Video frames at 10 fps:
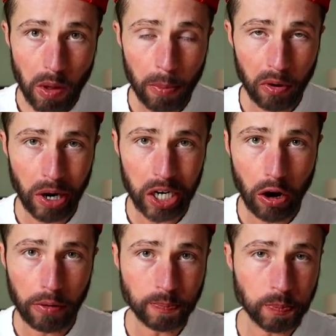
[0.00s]
but right
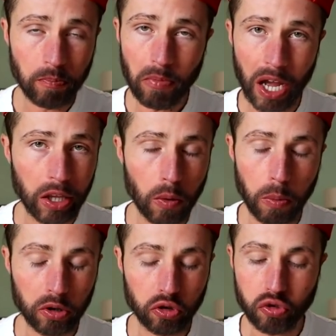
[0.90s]
now I
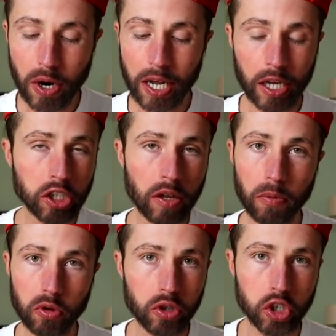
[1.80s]
don't want to track, I just
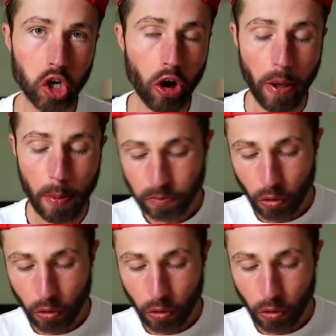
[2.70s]
want to enjoy.